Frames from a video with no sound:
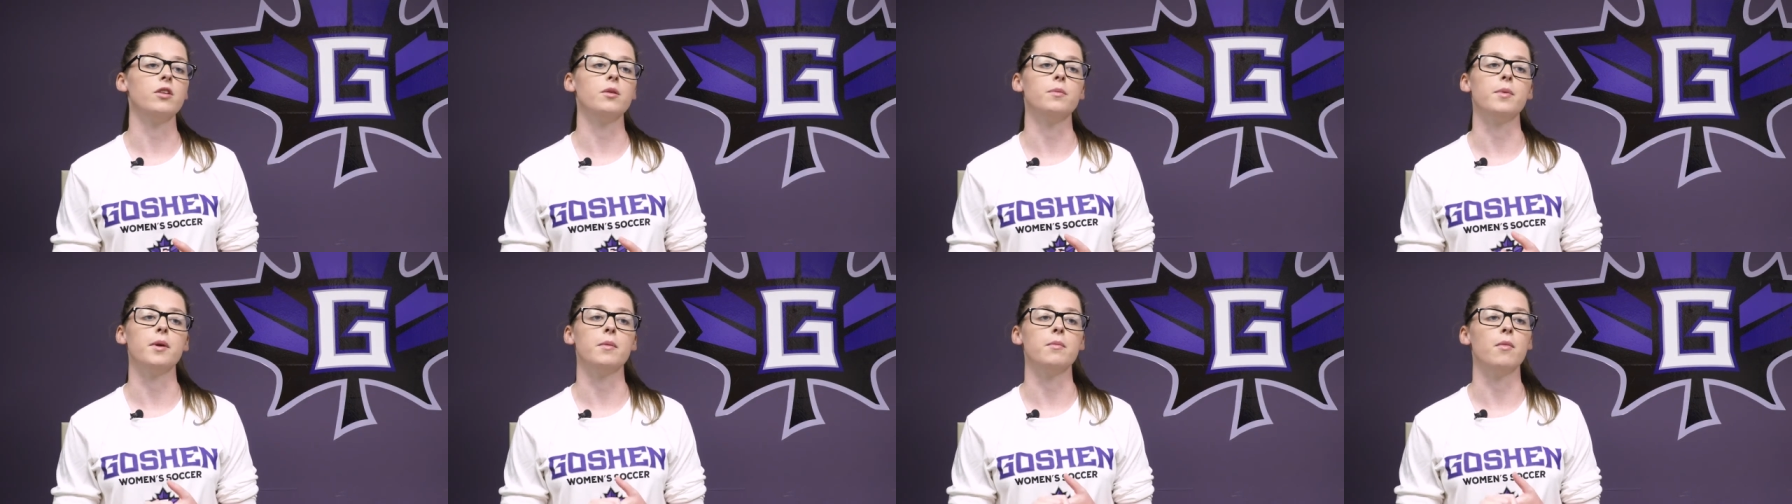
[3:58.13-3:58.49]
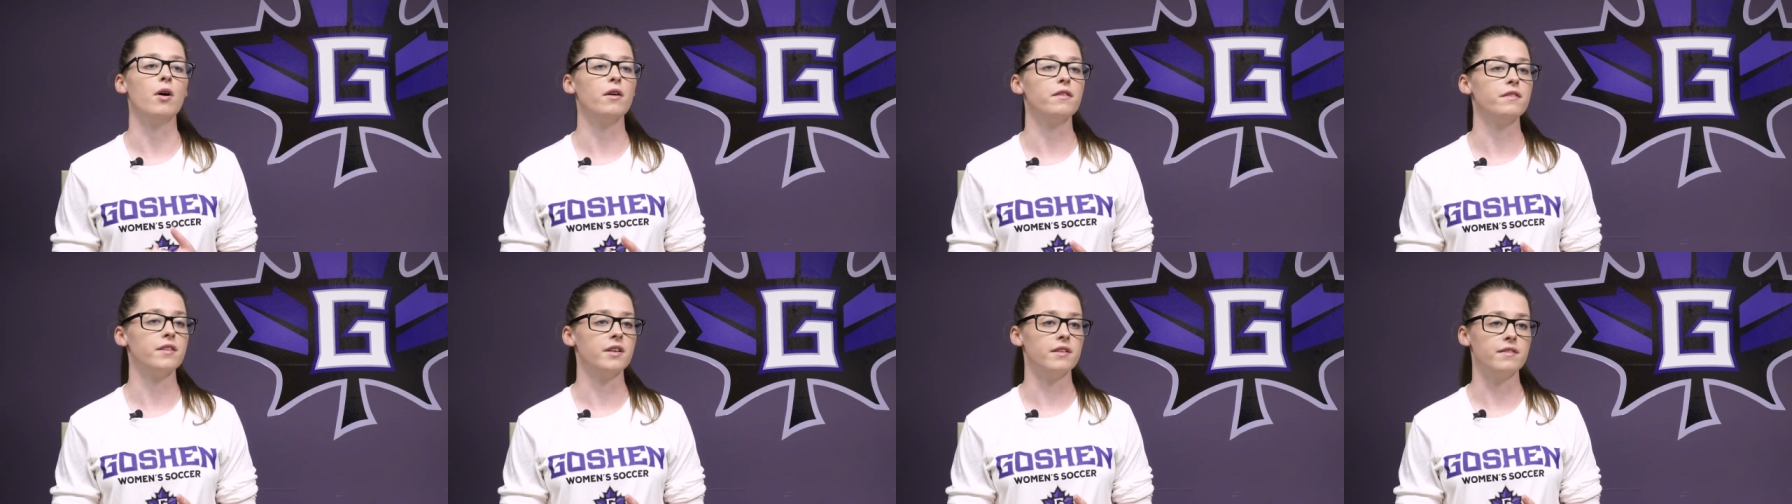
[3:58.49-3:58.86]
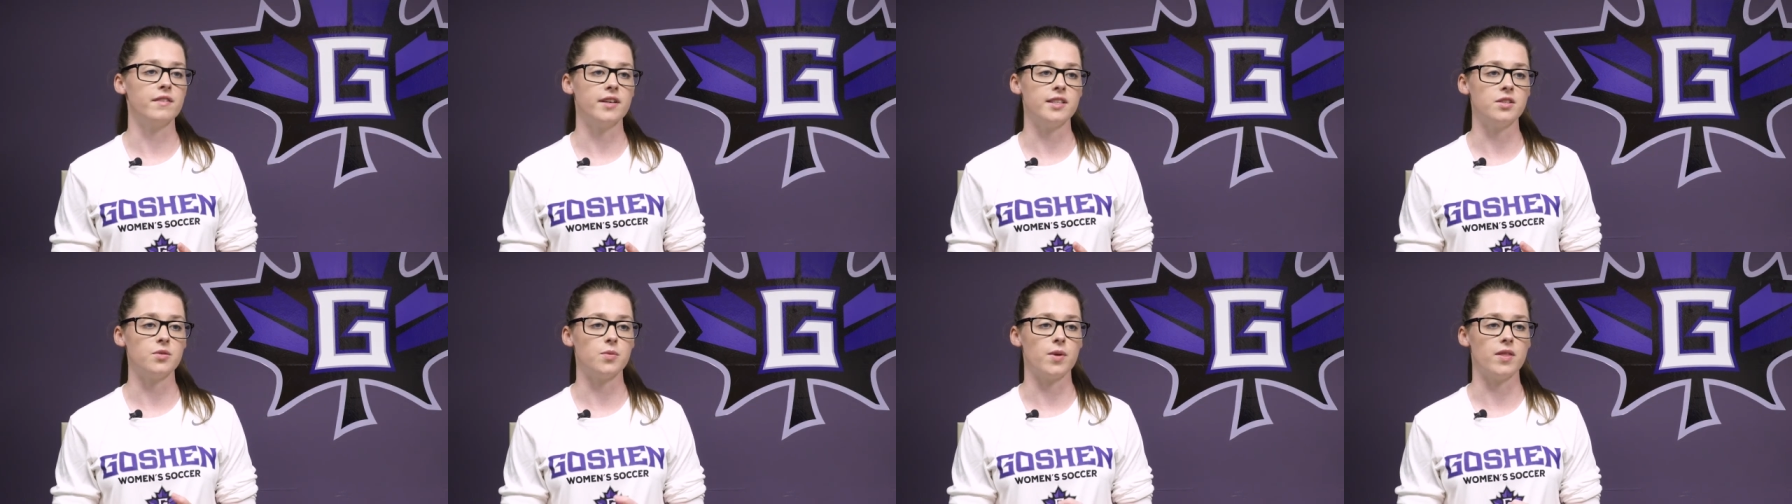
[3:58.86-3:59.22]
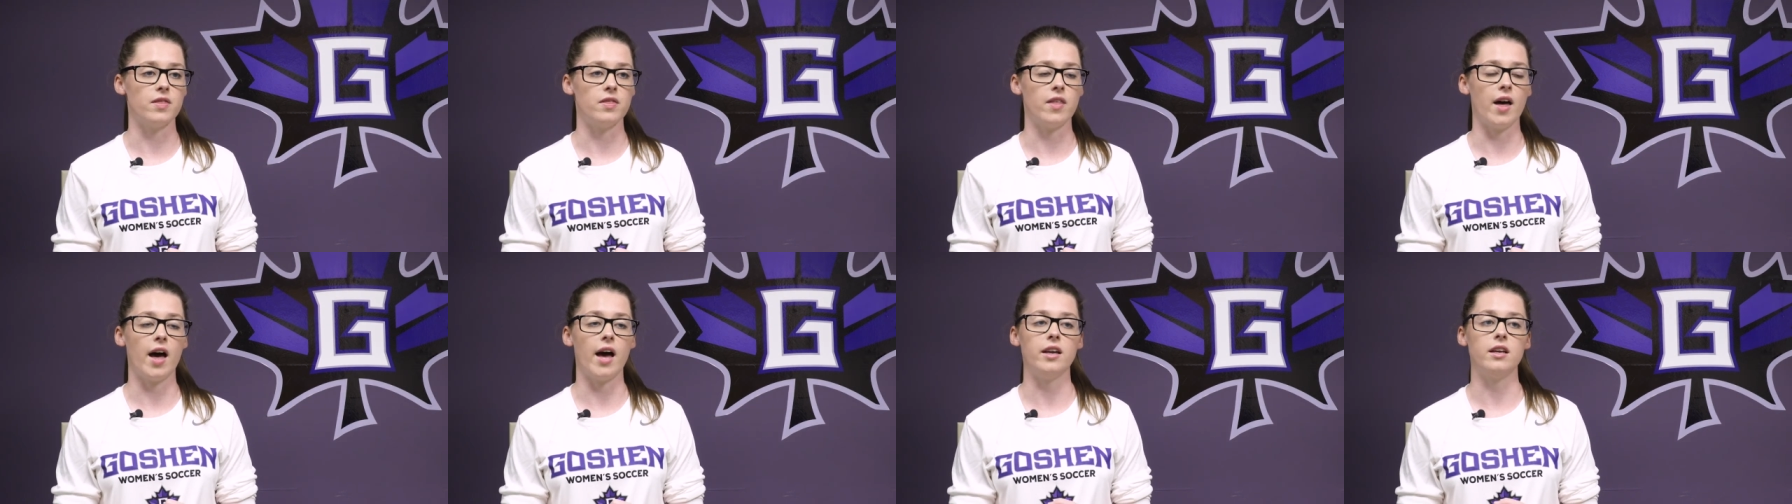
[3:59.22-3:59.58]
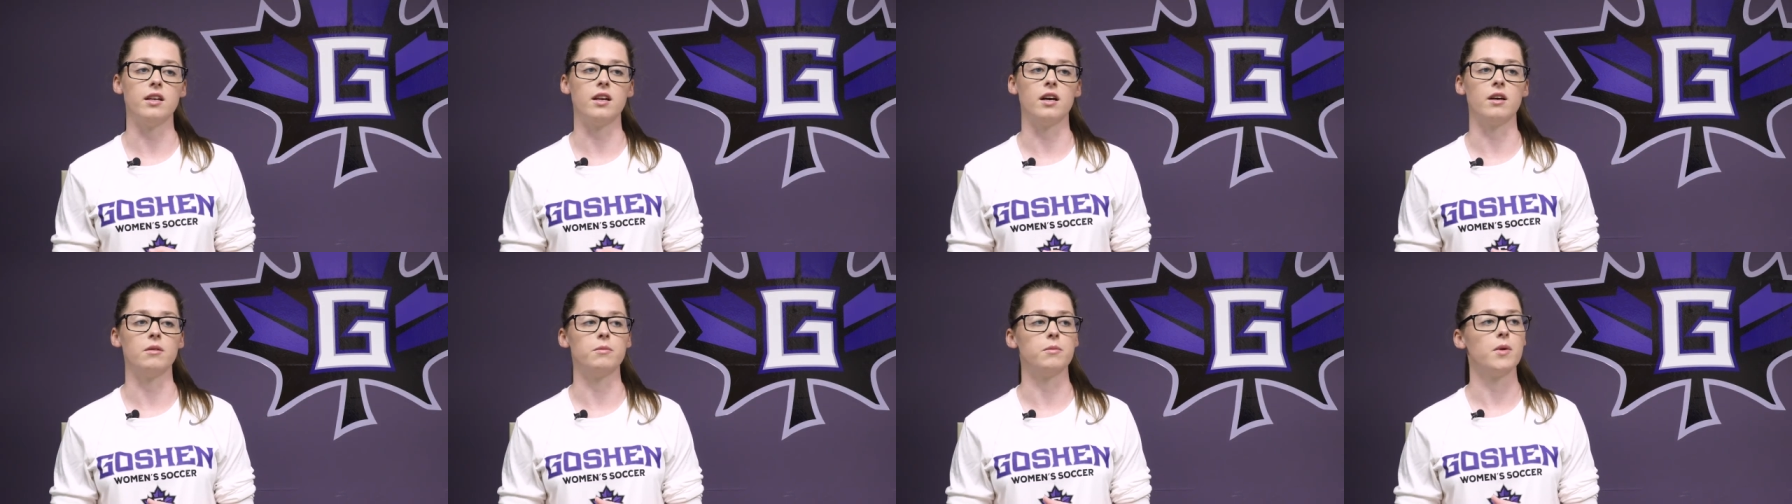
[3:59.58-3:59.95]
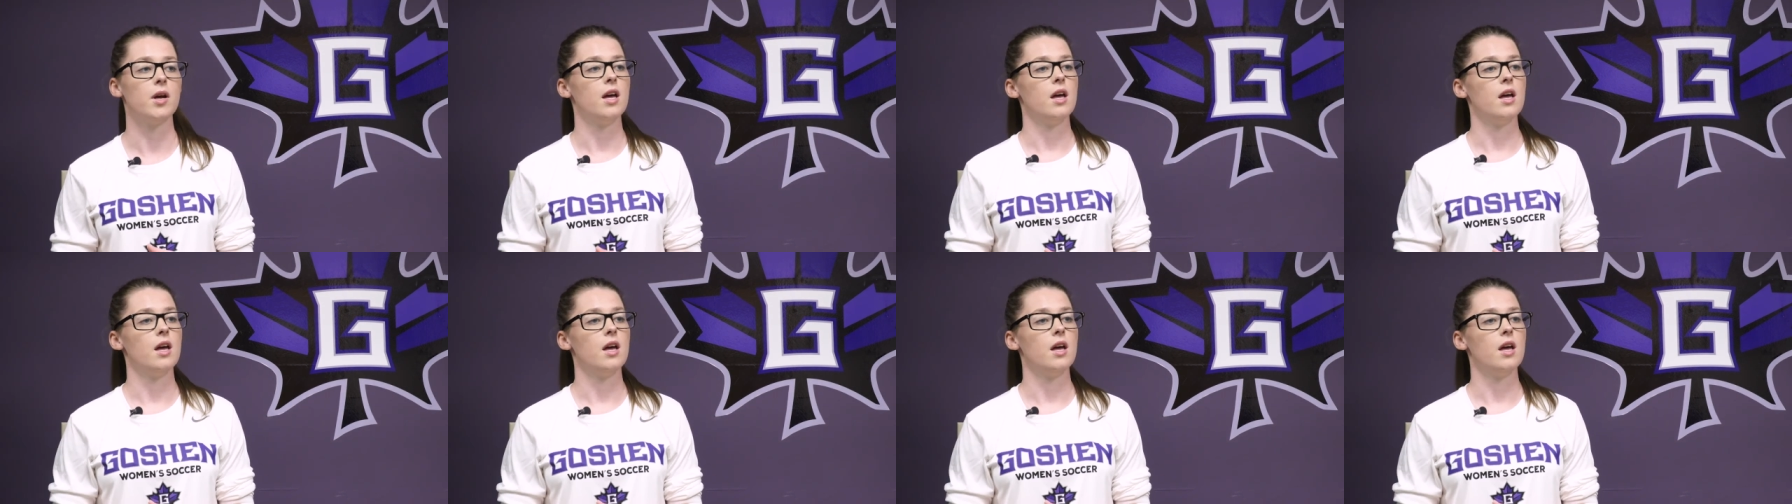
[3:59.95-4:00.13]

There'll be more fun events with that. You know,